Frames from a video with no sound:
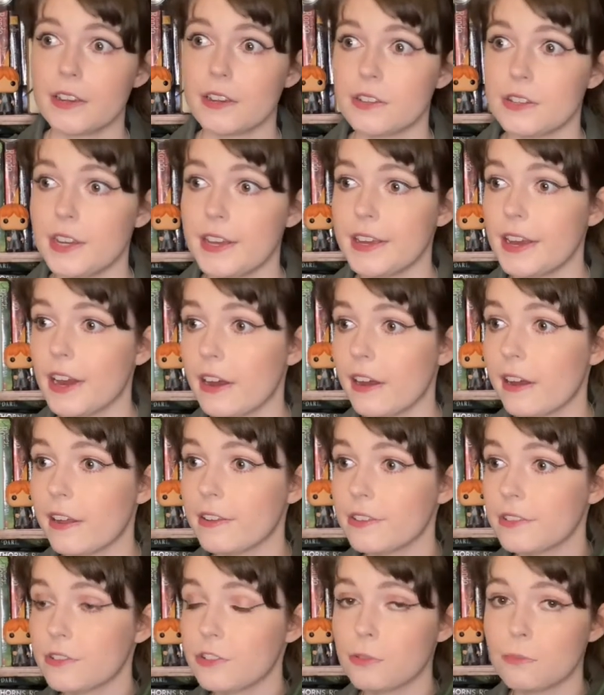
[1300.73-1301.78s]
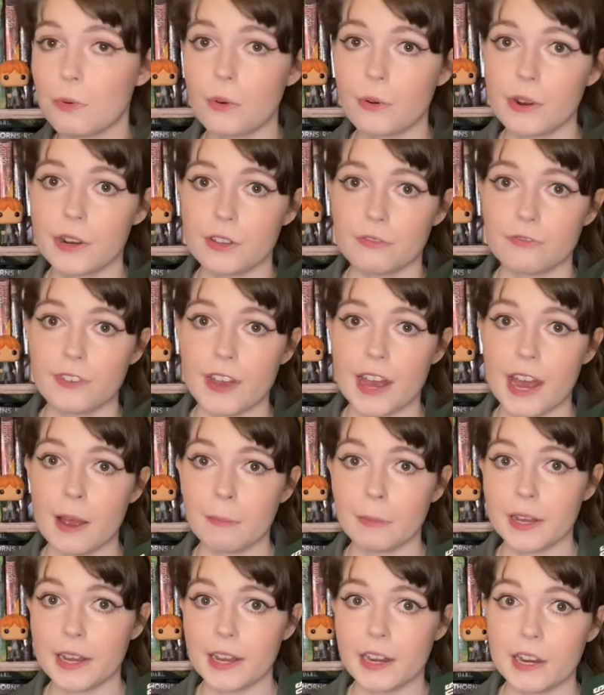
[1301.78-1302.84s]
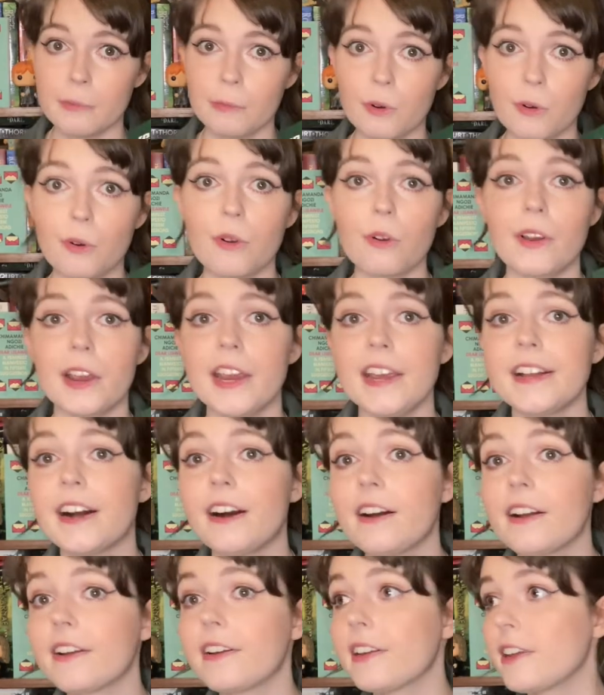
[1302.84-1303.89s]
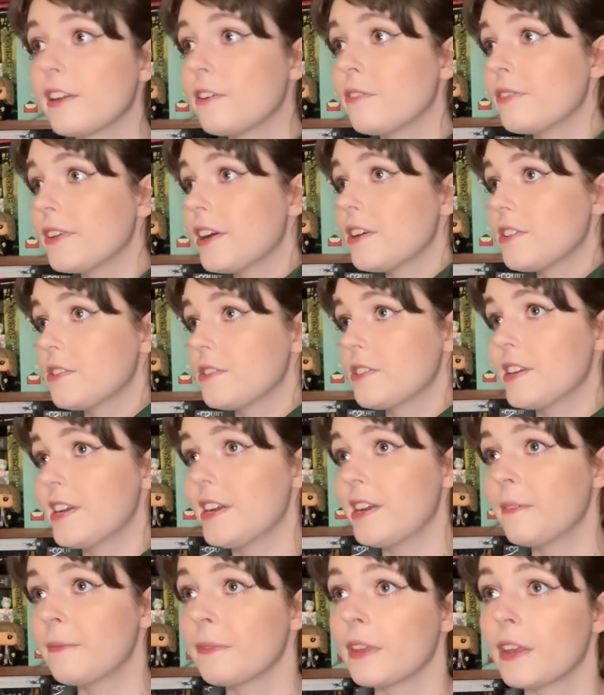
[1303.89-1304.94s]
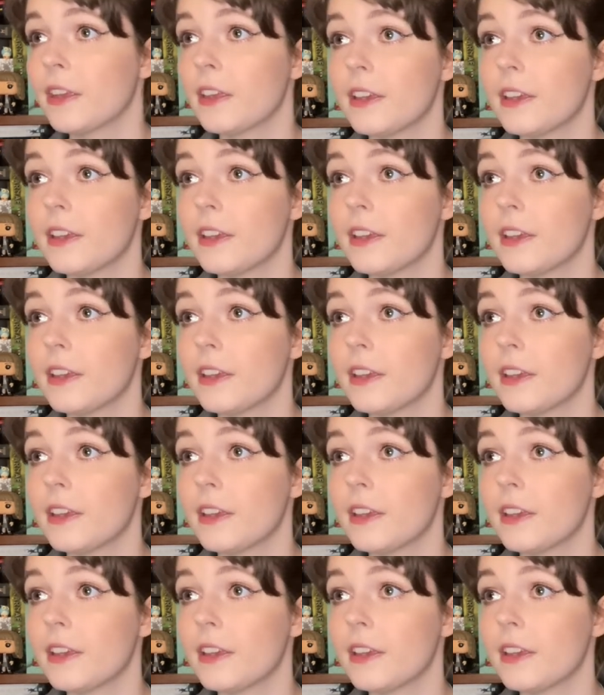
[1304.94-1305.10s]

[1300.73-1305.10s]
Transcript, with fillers: because he can't support his family anymore, he can't go to university,